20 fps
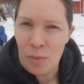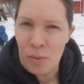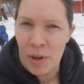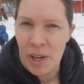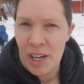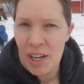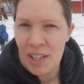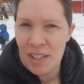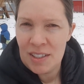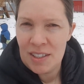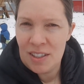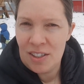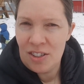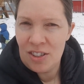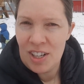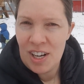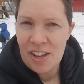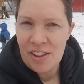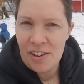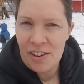wait till
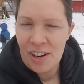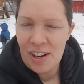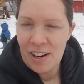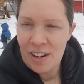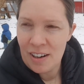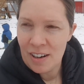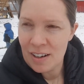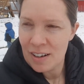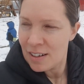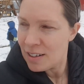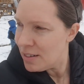another year.